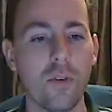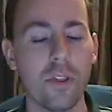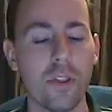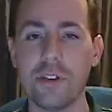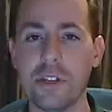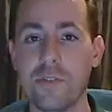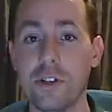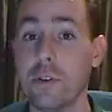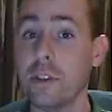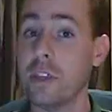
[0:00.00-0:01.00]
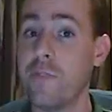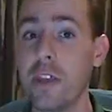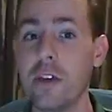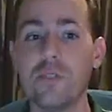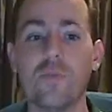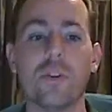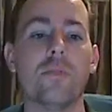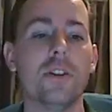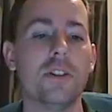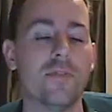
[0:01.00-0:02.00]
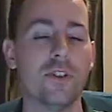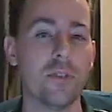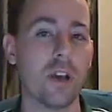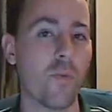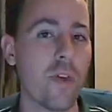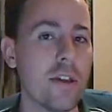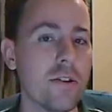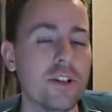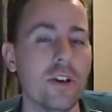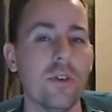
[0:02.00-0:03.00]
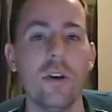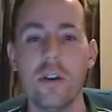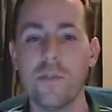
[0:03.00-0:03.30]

one of the reasons for doing these videos, one of the reasons for doing our radio show,